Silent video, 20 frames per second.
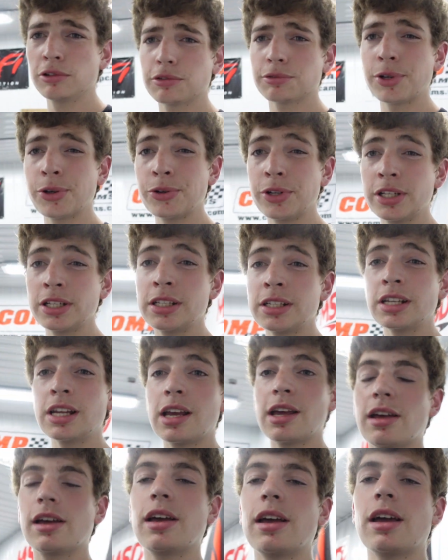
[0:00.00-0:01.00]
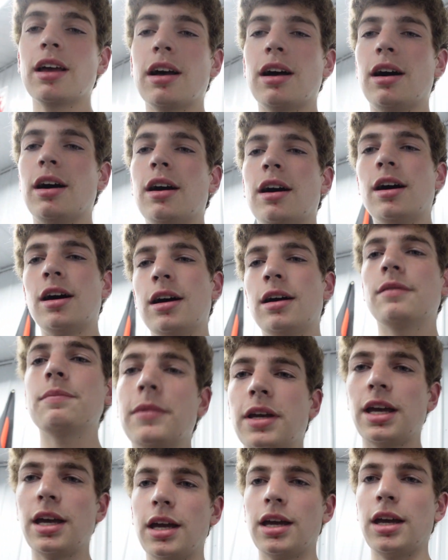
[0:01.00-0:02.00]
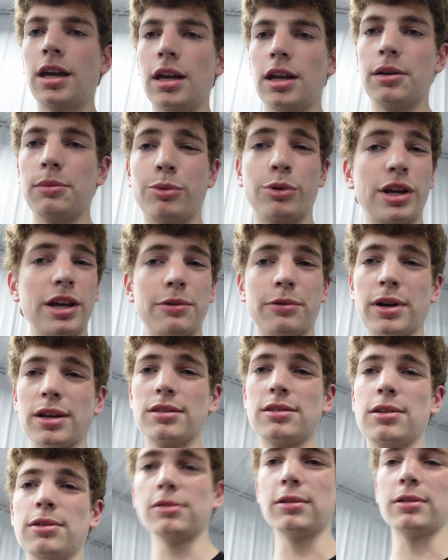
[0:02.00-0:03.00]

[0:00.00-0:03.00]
thrown in, and we'll get right to